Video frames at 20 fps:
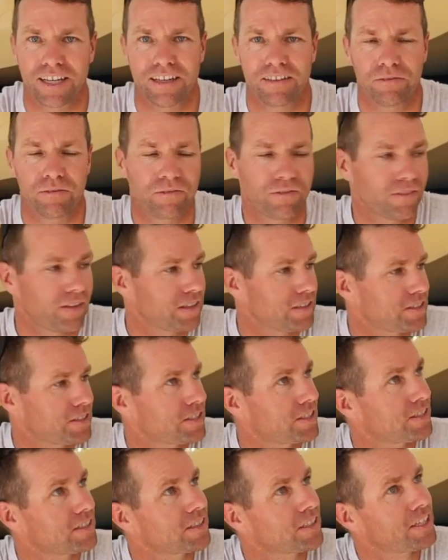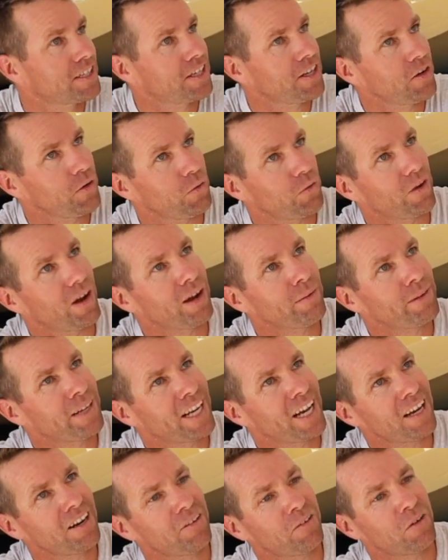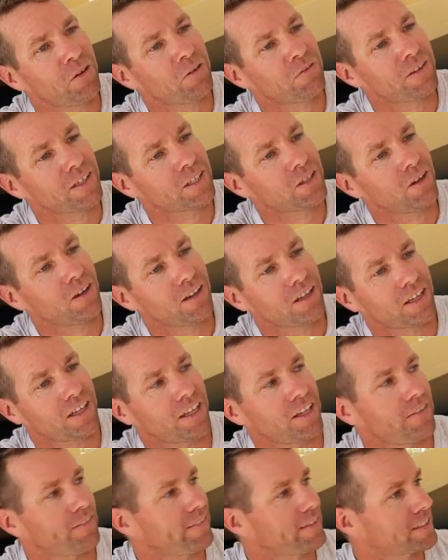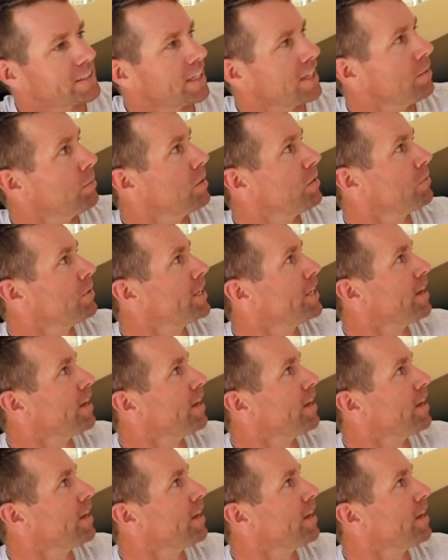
kind of cute. I mean, I don't know if I'd call it cute. It's kind of been